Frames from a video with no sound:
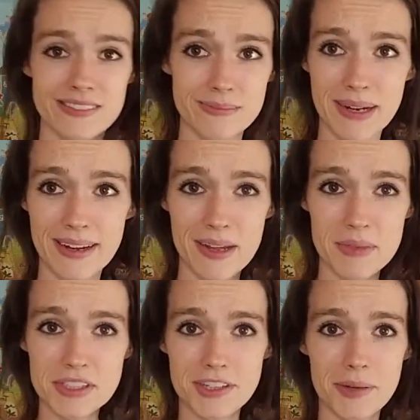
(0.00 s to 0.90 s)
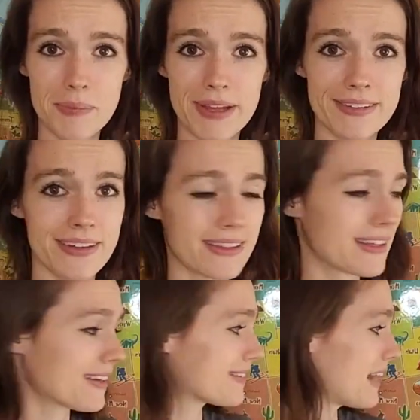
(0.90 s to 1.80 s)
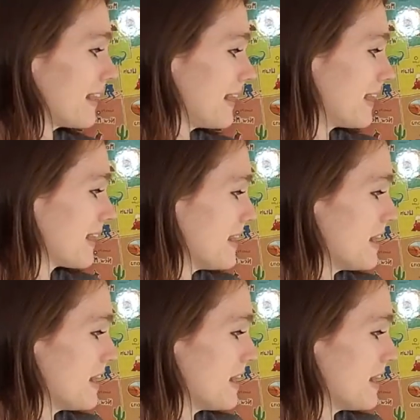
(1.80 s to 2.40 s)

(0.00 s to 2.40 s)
my name in Sharpie, nothing exciting.